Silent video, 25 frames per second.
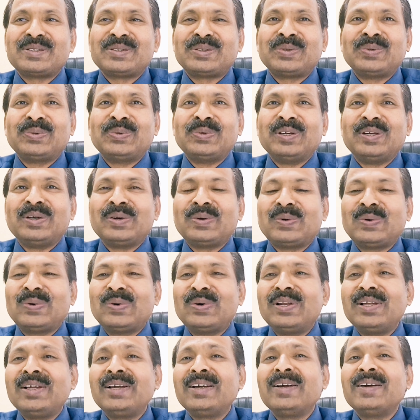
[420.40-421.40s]
through
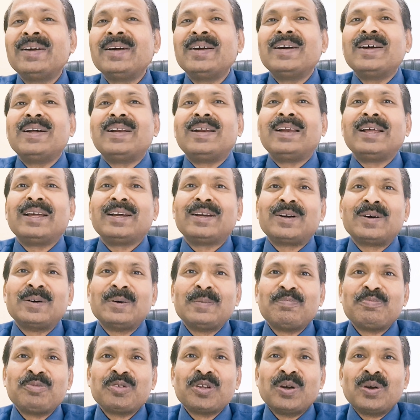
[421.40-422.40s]
including like
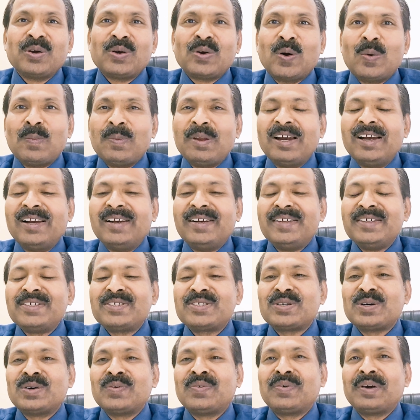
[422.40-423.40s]

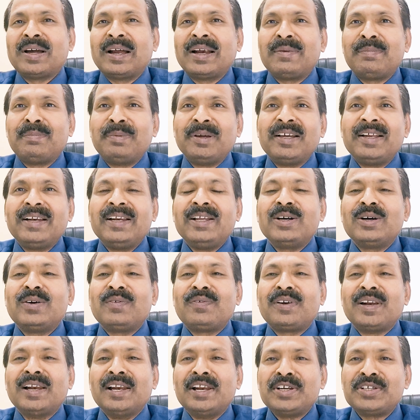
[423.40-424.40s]
commonalities of at beginning
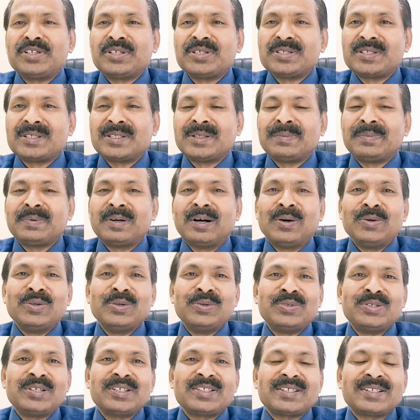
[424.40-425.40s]
of relationship, how you
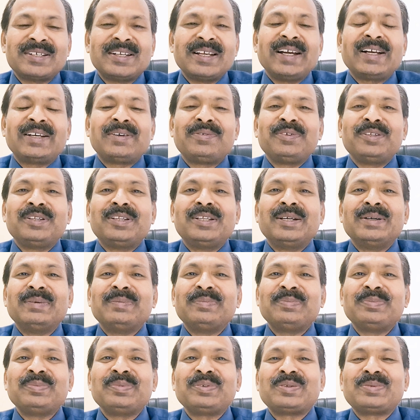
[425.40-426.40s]
just react with
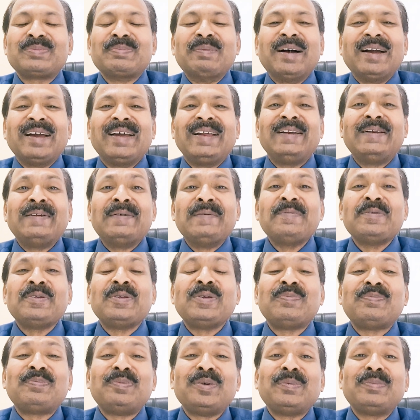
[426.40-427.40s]
them, smile.
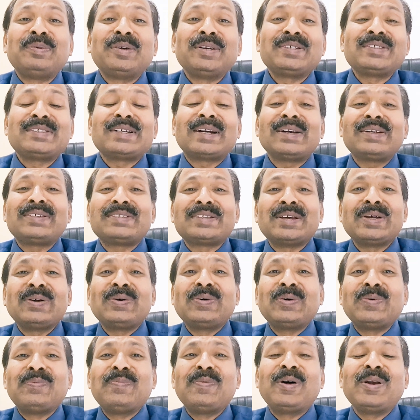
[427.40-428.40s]
People start saying
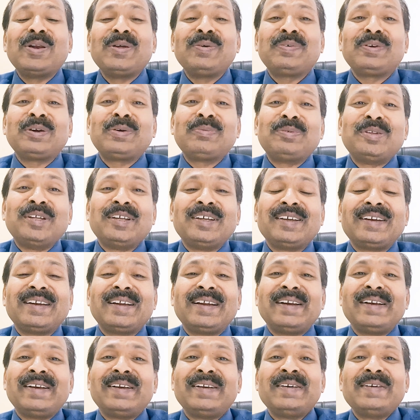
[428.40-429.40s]
good morning from their
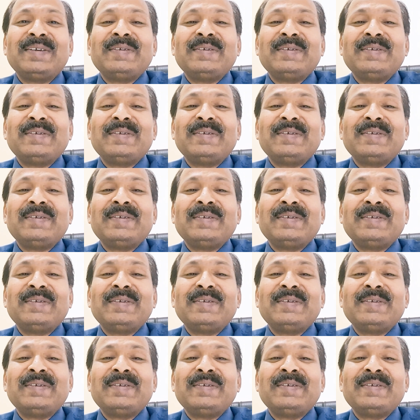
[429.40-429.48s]
end,